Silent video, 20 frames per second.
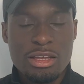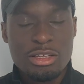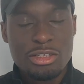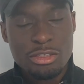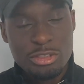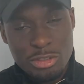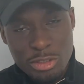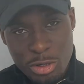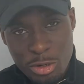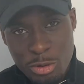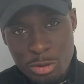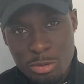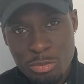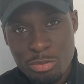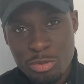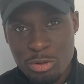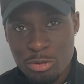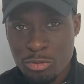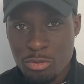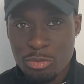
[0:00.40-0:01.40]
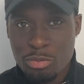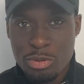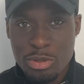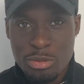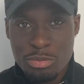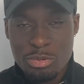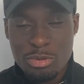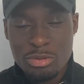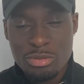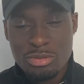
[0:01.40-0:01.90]
Yo, beautiful
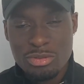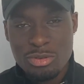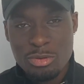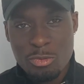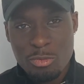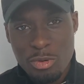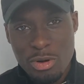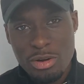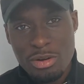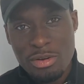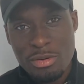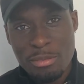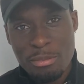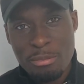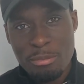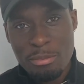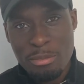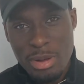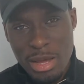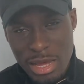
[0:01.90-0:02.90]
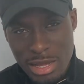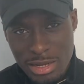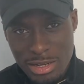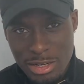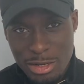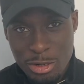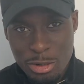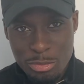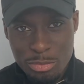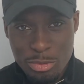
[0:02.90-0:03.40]
people, welcome back.
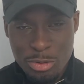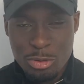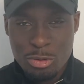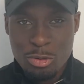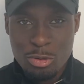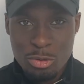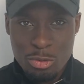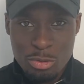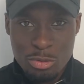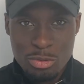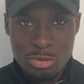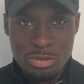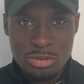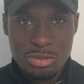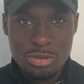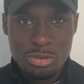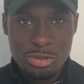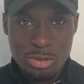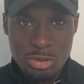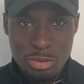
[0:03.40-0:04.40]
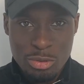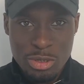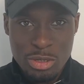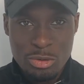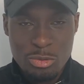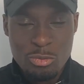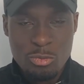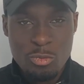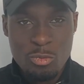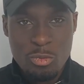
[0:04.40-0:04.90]
I hope you're all
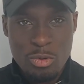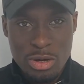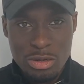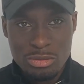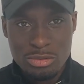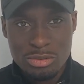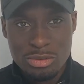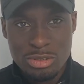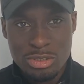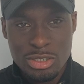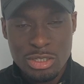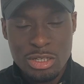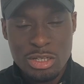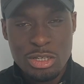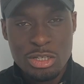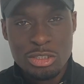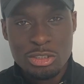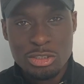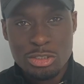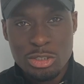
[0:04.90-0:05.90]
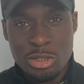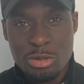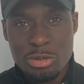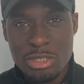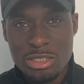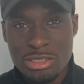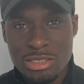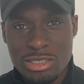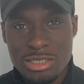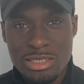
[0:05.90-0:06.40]
doing well. So
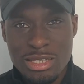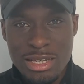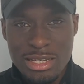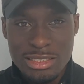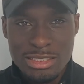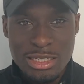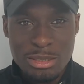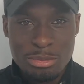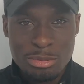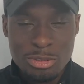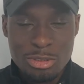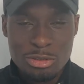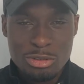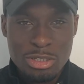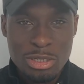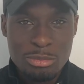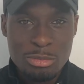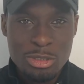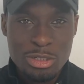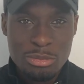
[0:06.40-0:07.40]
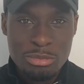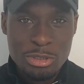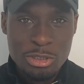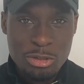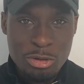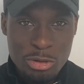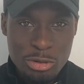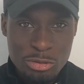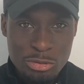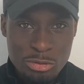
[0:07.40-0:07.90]
in today's episode, I'm going to be
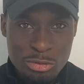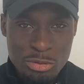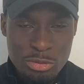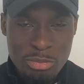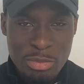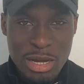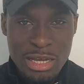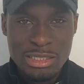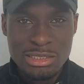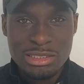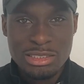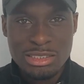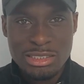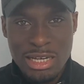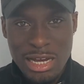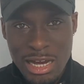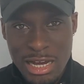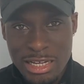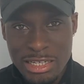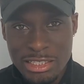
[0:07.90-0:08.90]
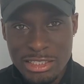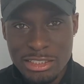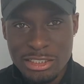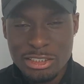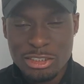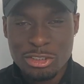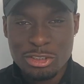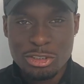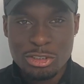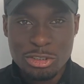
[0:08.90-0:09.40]
going through my entire
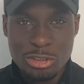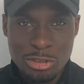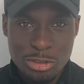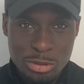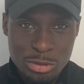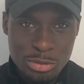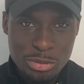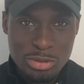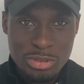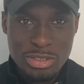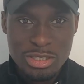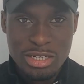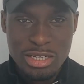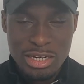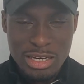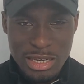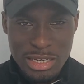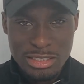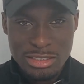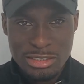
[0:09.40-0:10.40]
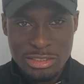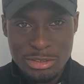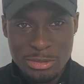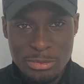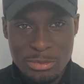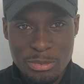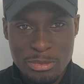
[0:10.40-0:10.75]
shoe collection.